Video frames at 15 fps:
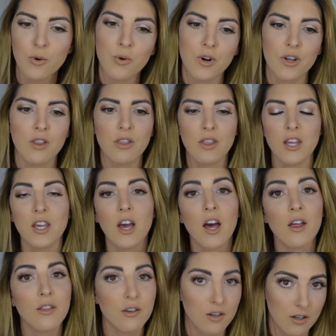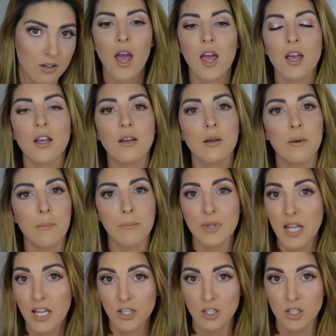or the other egg
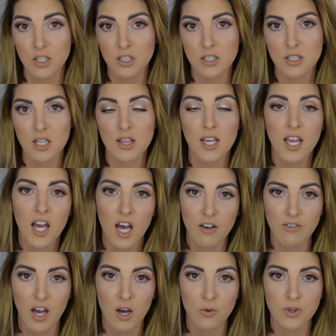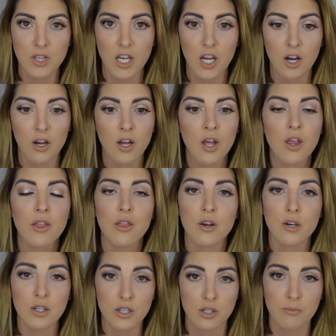blenders that they have out there
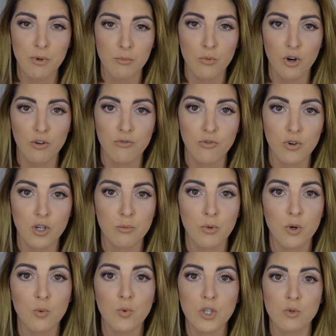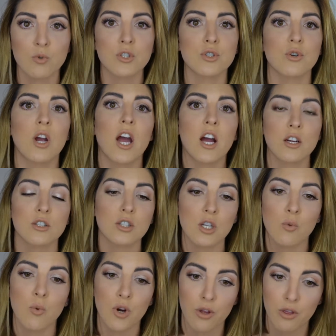that are a little bit more affordable, which ones are
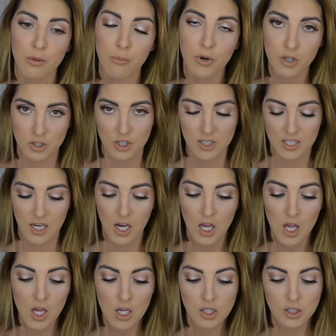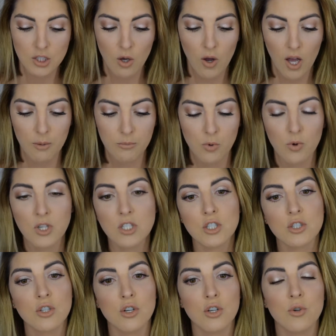actually worth purchasing. So I'm going
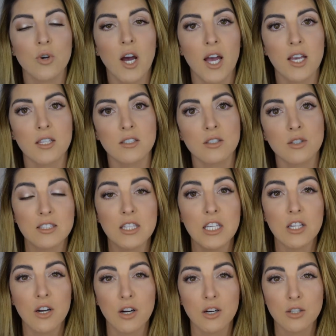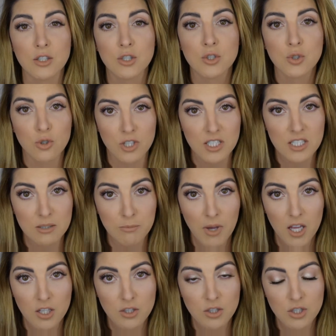to show you guys the Artist Choice
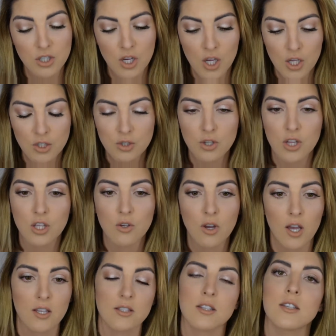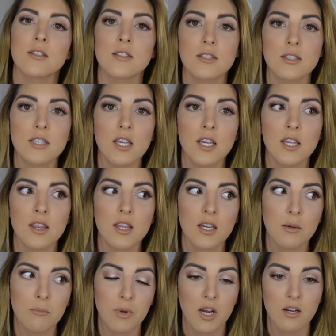sponge so that you guys can see the
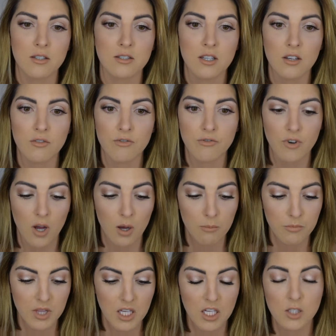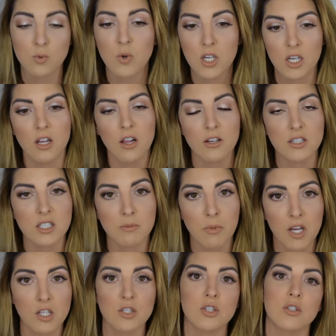comparison from the $20
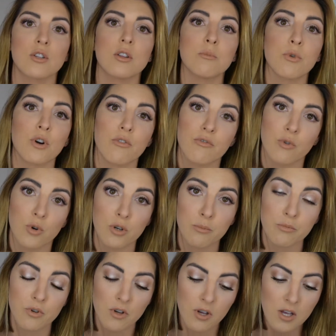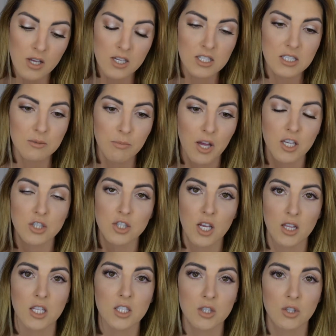sponge to the more affordable sponge,
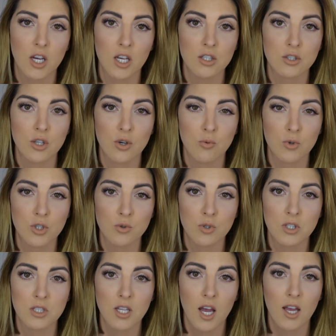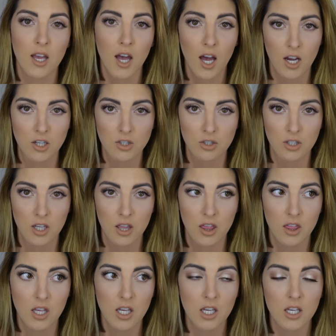and let you guys know which one I actually
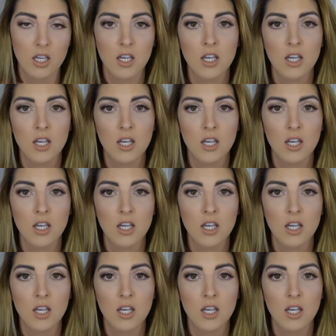think